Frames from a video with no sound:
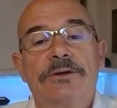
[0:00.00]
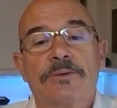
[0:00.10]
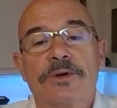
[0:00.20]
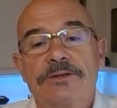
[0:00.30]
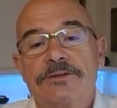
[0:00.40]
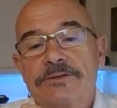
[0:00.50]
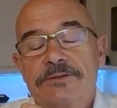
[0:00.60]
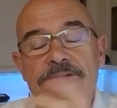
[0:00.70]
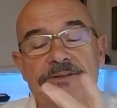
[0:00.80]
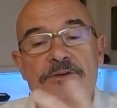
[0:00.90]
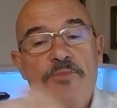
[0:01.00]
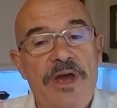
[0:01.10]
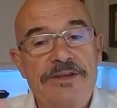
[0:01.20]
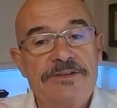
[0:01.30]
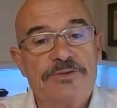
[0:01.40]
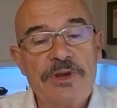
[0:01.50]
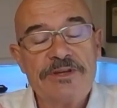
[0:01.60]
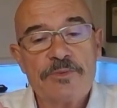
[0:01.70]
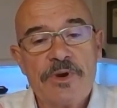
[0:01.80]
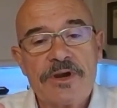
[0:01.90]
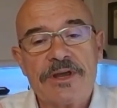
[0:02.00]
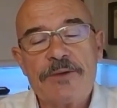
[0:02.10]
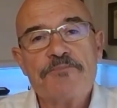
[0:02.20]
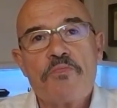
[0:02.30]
which is an amazing speed to market.